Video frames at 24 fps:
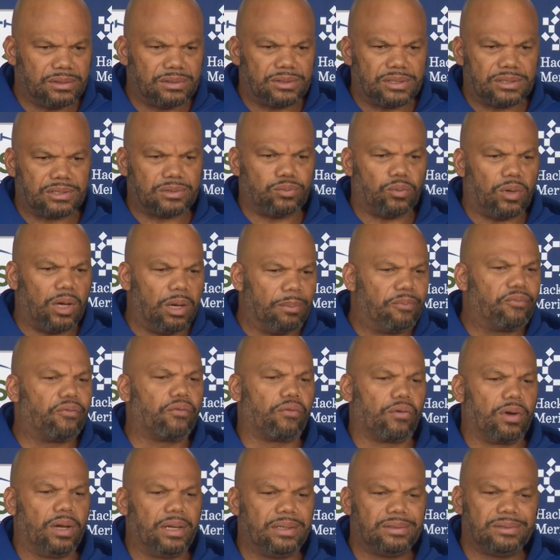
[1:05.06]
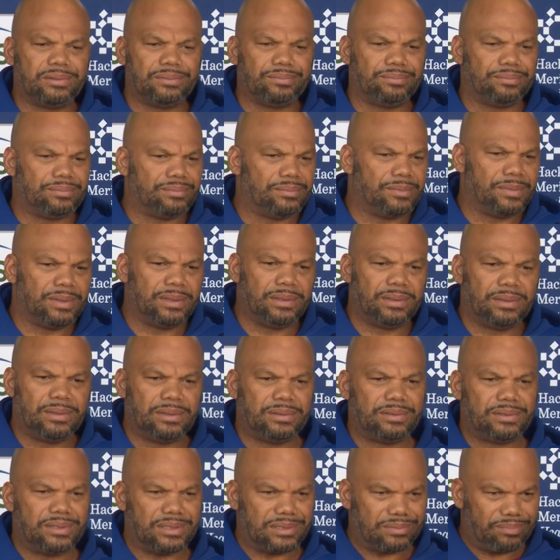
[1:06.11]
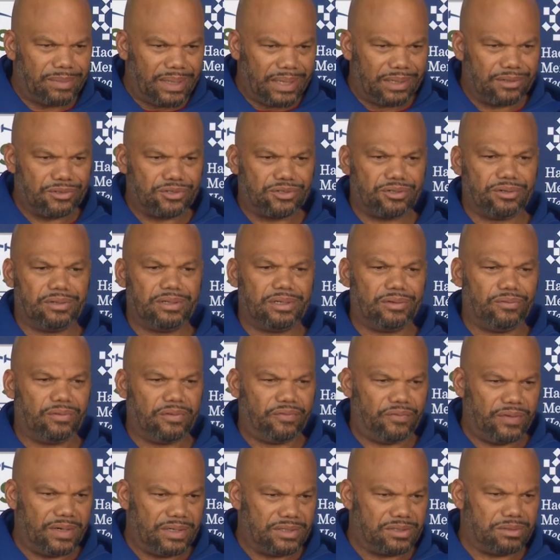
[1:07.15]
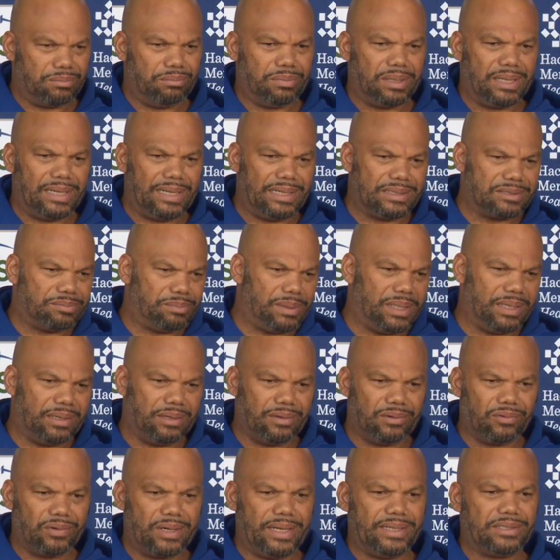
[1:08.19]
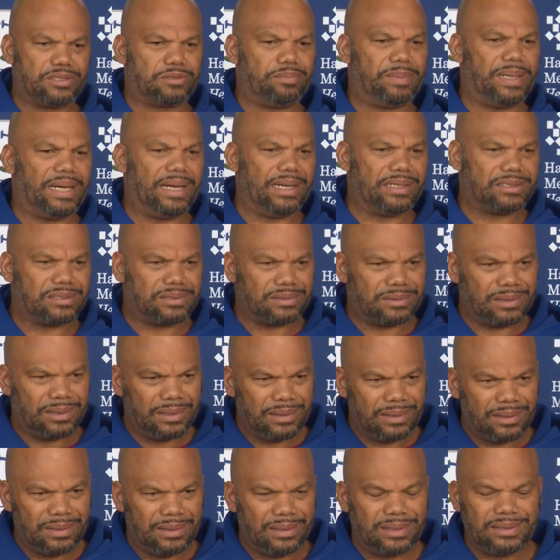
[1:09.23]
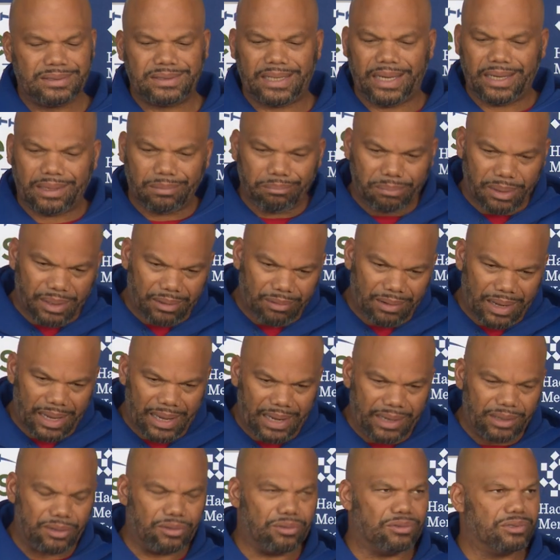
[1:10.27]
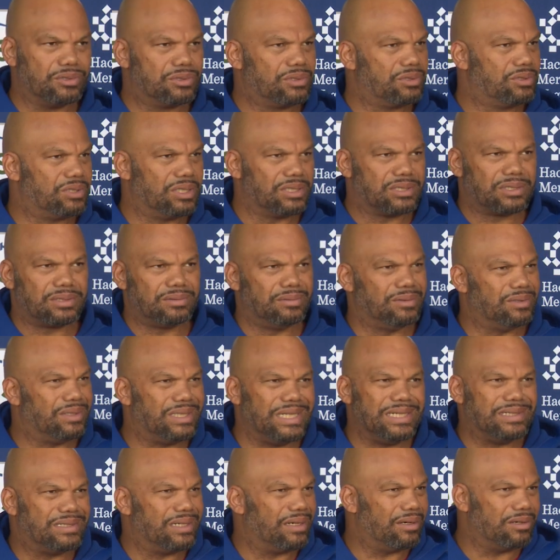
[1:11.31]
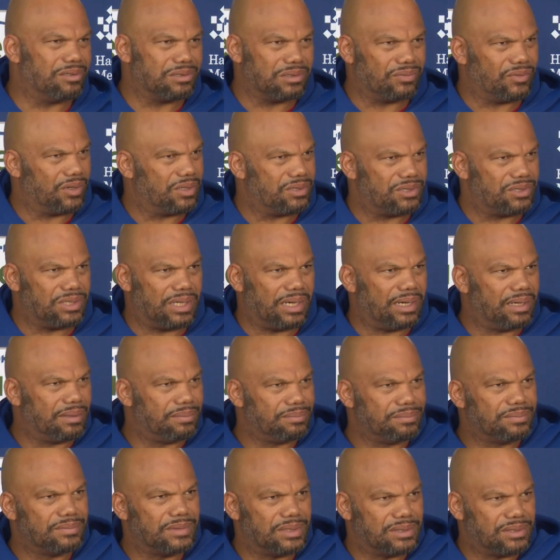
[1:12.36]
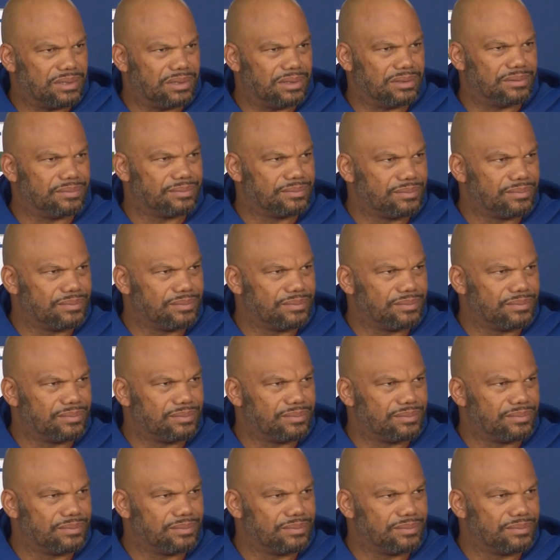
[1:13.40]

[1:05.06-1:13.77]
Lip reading: just up front, just making sure that we're finishing blocks, being in the right spots, taking better angles, just details of our job. That's it.